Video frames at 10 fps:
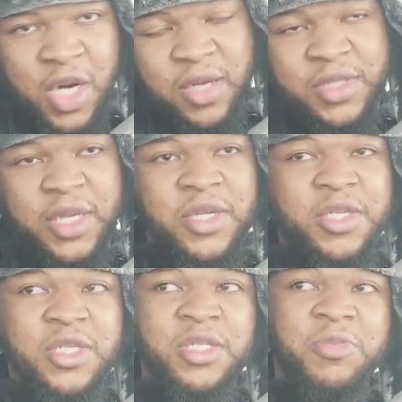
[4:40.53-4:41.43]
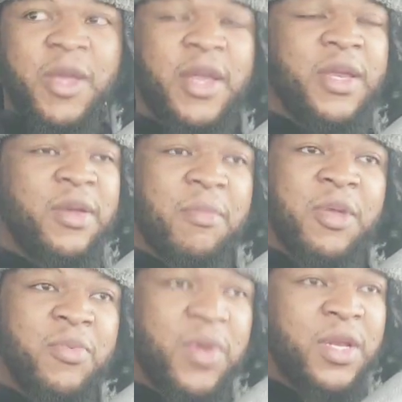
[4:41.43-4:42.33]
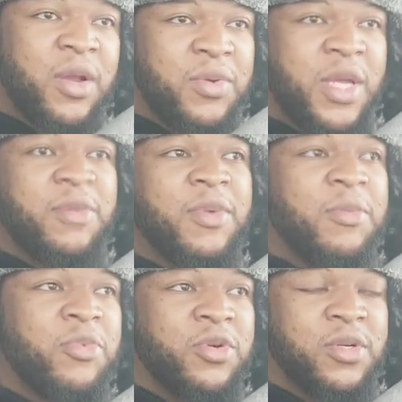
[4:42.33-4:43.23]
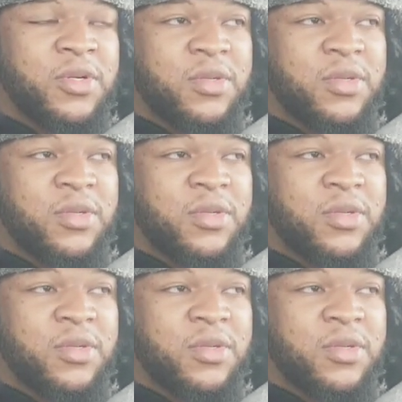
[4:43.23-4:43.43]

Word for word: Charles Harris just explained it. I mean, really don't need them no more.